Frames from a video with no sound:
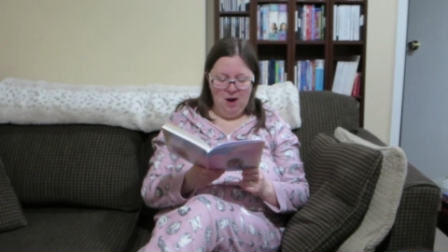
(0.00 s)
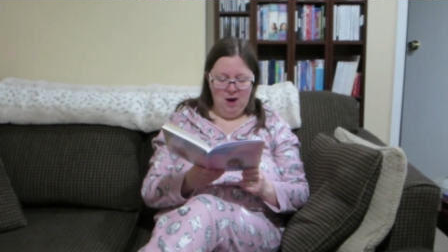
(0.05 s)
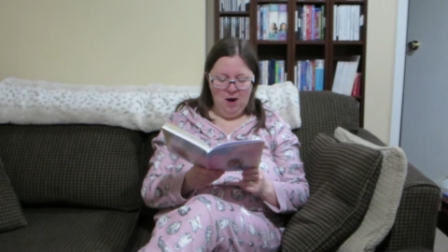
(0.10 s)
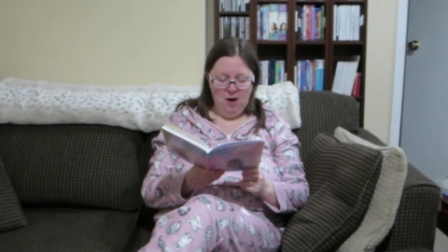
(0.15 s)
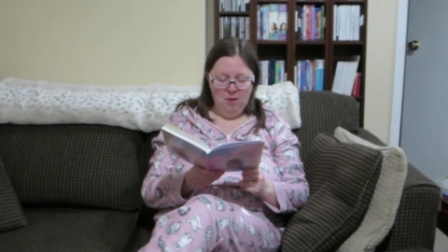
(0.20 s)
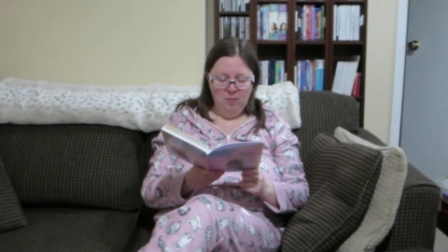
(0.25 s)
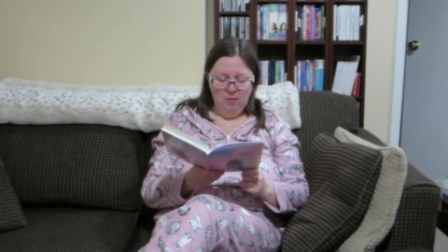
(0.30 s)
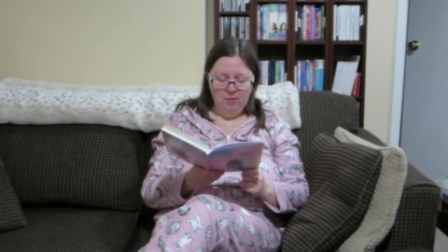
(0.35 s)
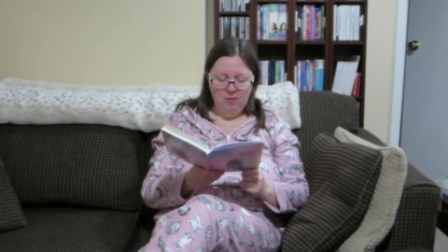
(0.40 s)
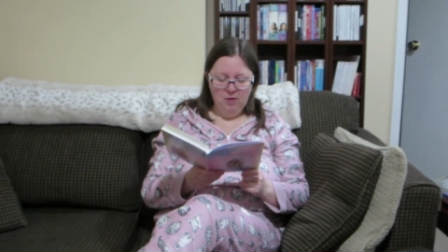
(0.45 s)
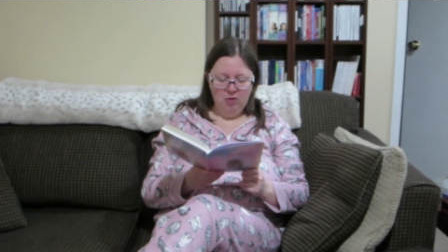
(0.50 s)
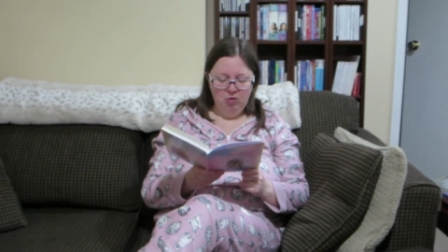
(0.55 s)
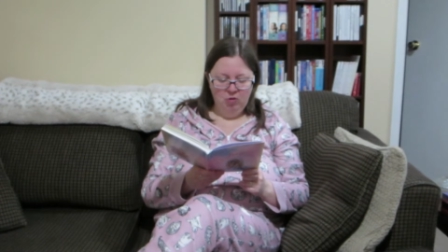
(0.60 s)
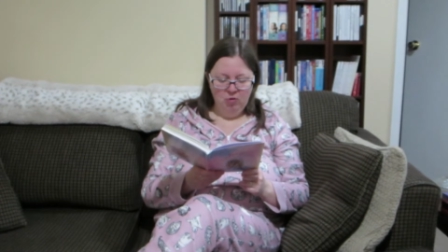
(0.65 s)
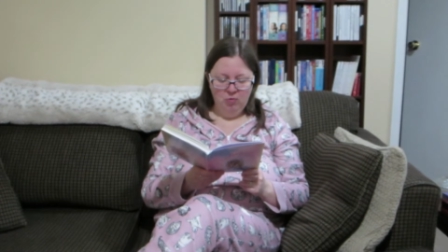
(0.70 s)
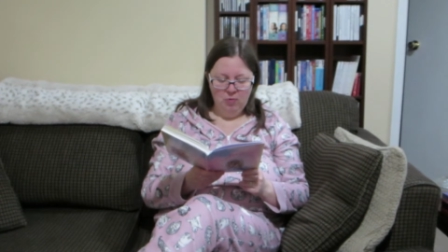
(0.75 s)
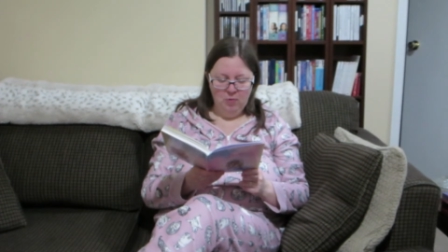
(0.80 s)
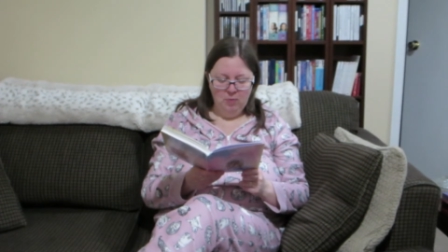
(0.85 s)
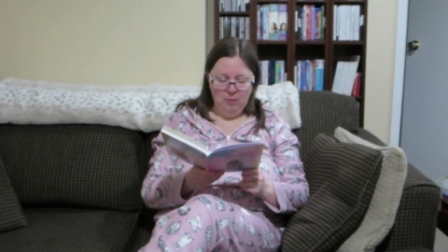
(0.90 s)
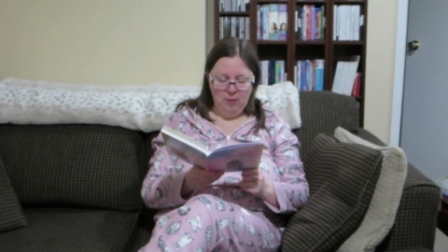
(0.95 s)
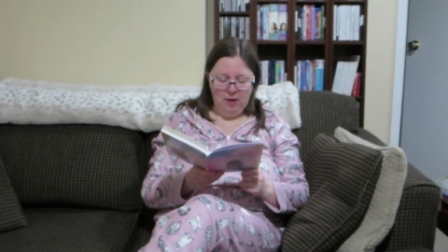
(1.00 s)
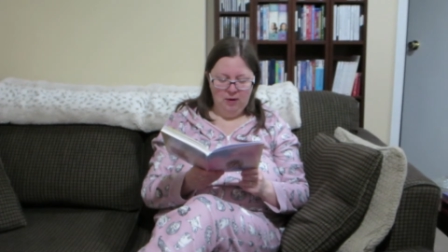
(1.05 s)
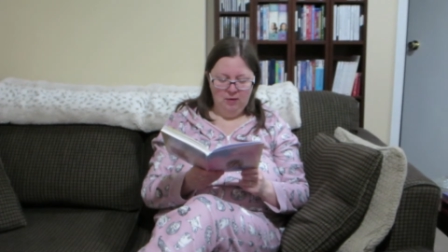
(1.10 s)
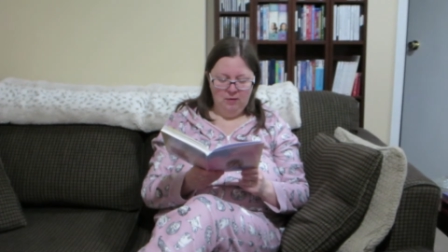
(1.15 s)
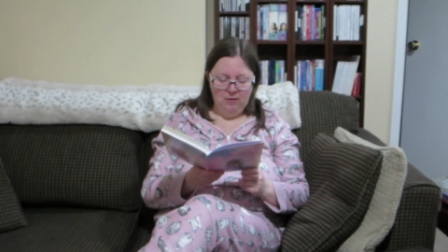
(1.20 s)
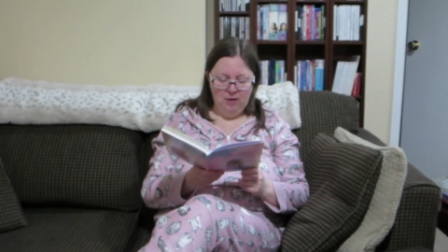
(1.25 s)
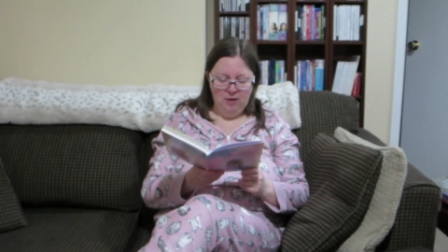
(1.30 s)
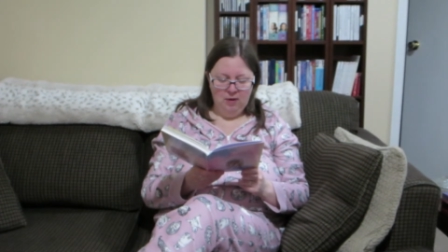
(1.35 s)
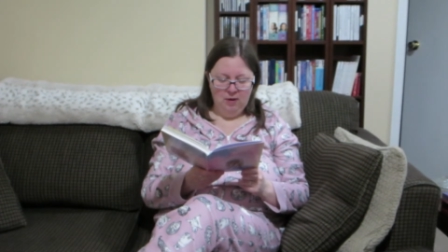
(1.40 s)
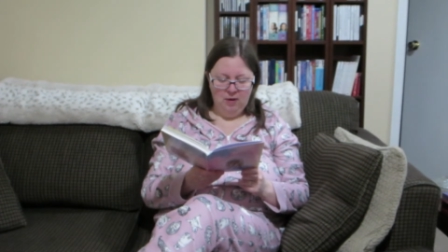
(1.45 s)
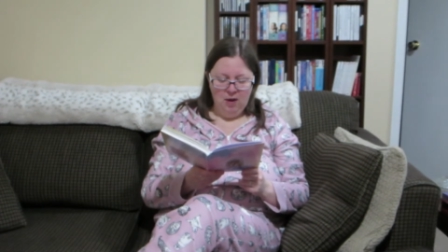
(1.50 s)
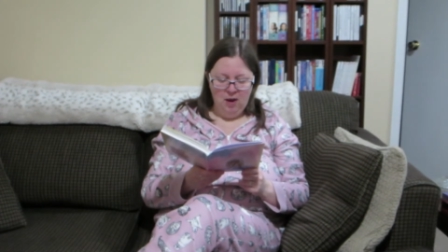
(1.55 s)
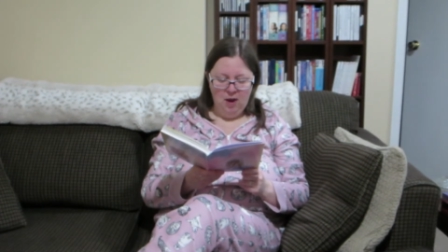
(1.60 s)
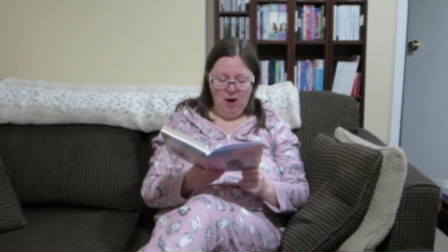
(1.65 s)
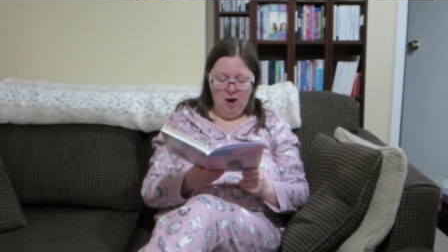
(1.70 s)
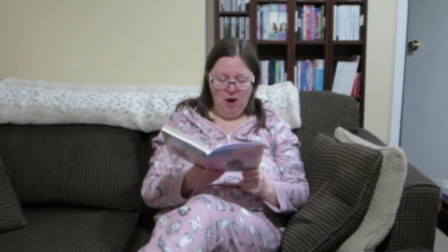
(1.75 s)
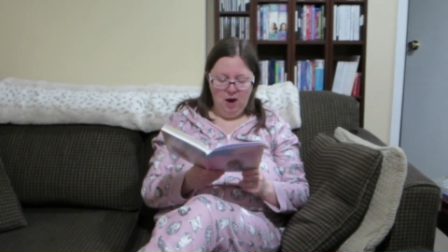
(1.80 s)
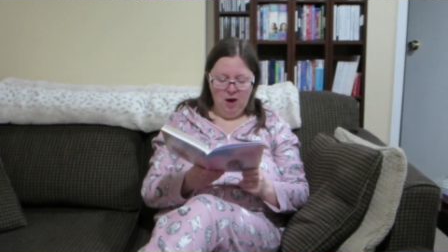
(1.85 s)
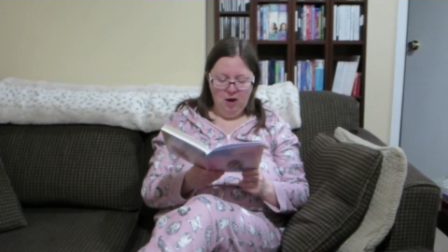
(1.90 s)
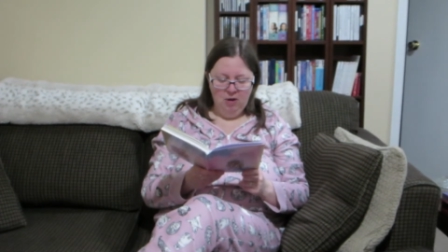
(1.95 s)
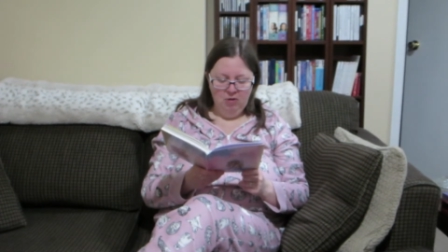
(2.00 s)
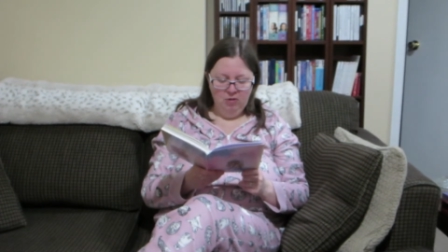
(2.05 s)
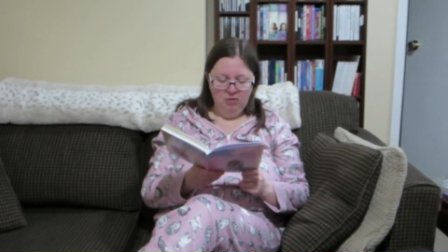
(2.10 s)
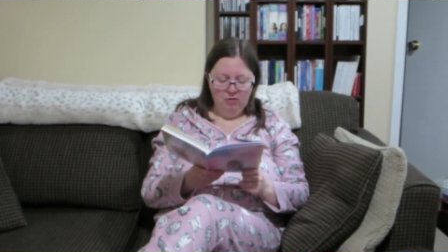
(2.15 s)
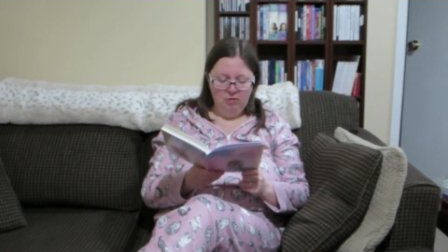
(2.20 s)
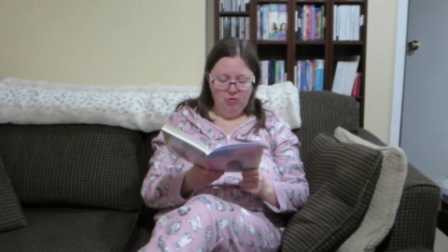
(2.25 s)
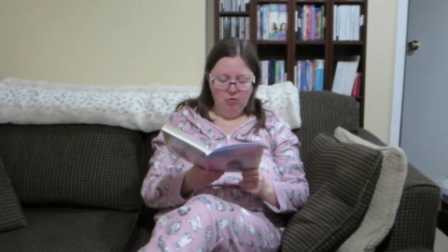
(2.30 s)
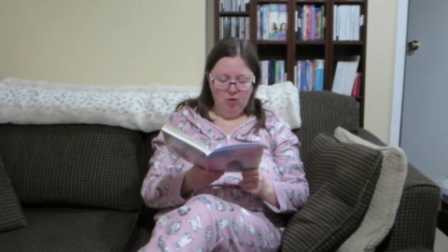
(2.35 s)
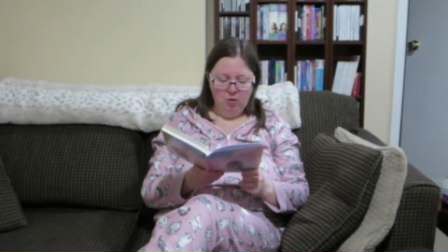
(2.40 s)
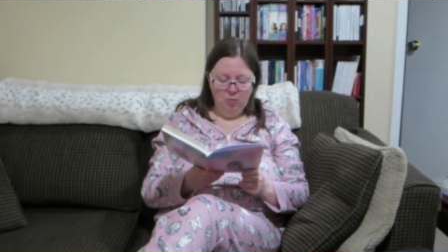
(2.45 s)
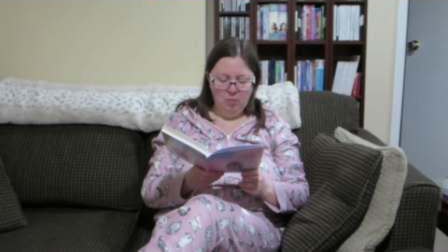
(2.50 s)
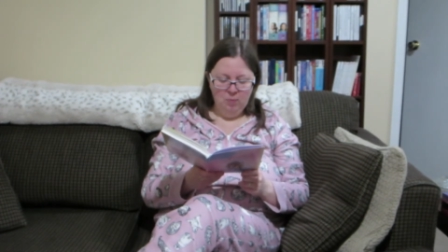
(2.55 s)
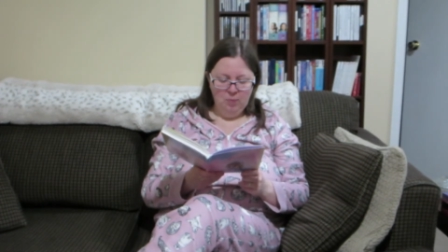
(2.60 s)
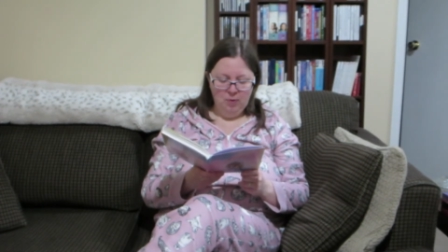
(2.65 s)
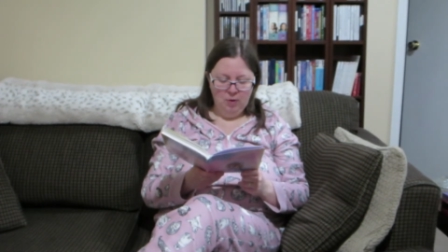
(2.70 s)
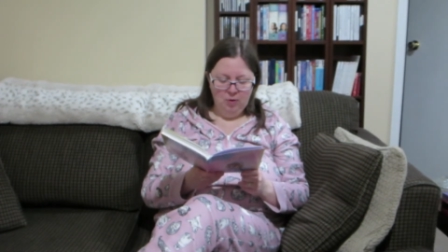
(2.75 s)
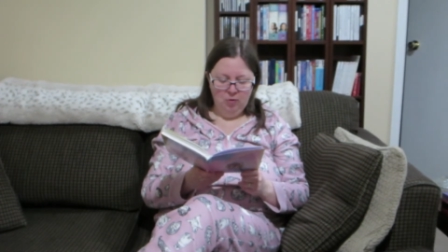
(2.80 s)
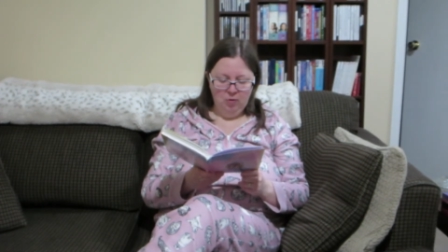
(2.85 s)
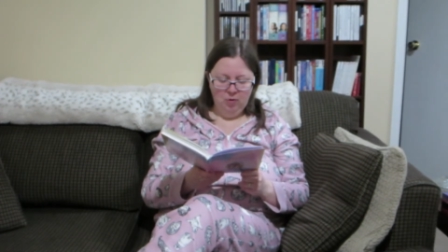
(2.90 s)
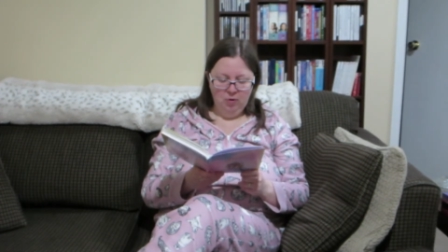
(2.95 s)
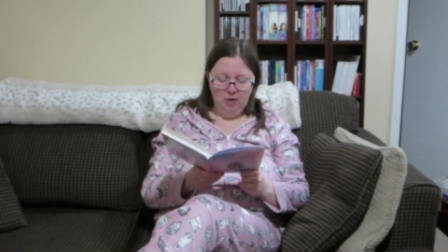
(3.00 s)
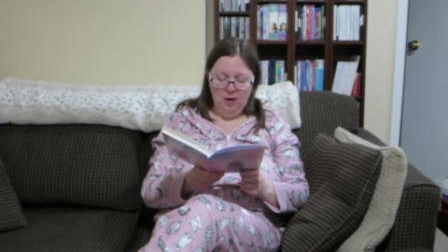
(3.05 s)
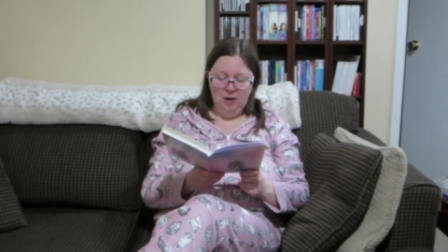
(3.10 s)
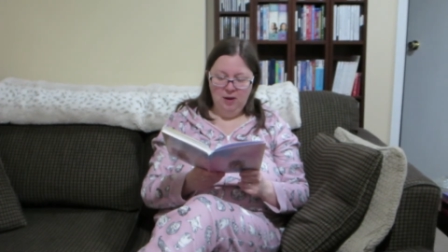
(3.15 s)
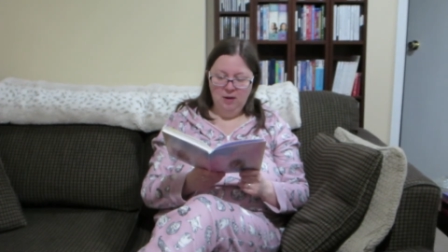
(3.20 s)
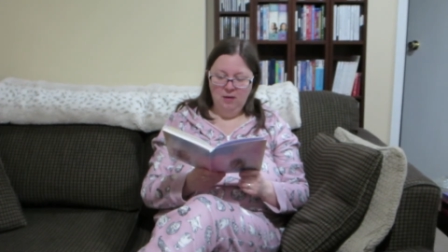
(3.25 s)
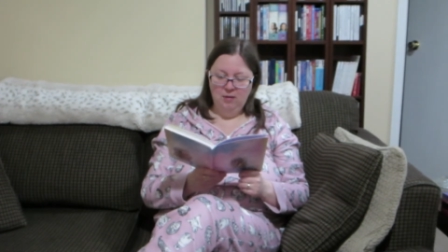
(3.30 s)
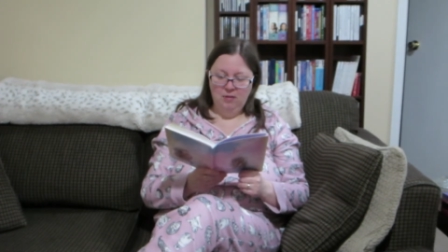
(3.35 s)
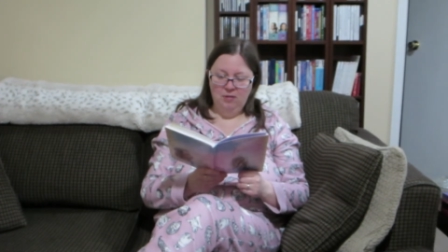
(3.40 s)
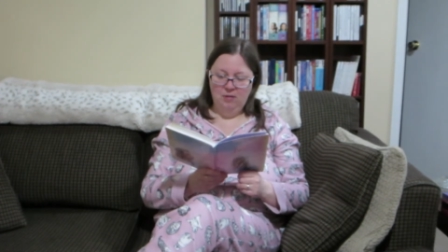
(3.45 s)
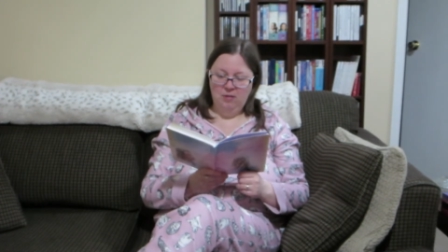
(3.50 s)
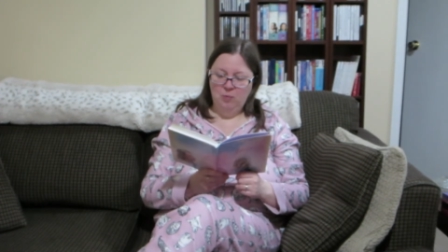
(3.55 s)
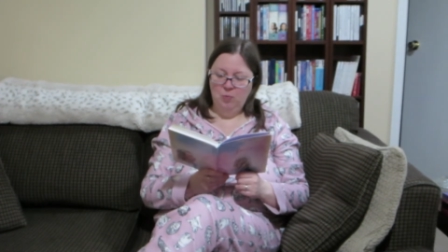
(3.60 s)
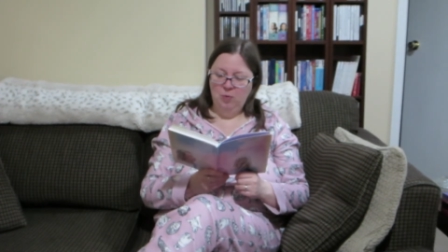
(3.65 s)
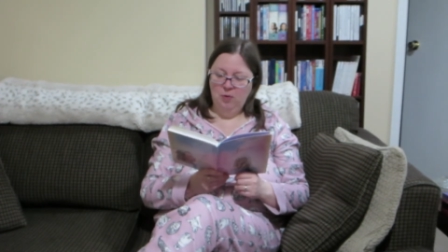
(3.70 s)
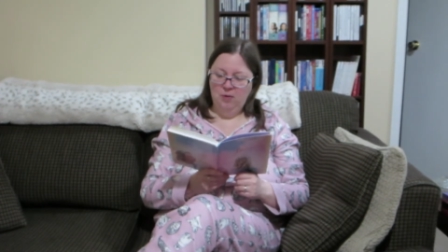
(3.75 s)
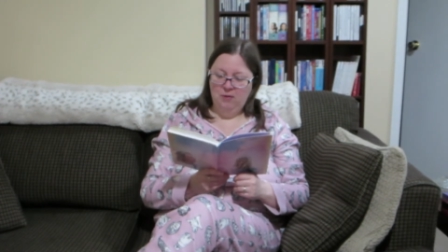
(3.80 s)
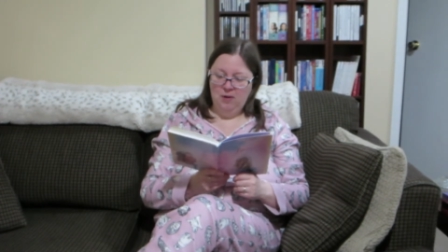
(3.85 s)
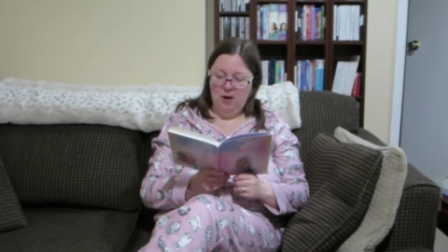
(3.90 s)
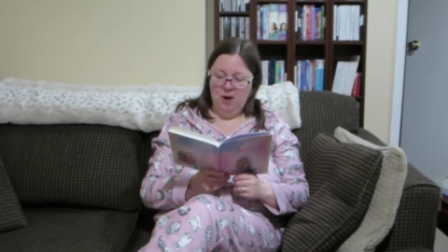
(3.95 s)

I'm such a romantic. I just dream about looking into someone's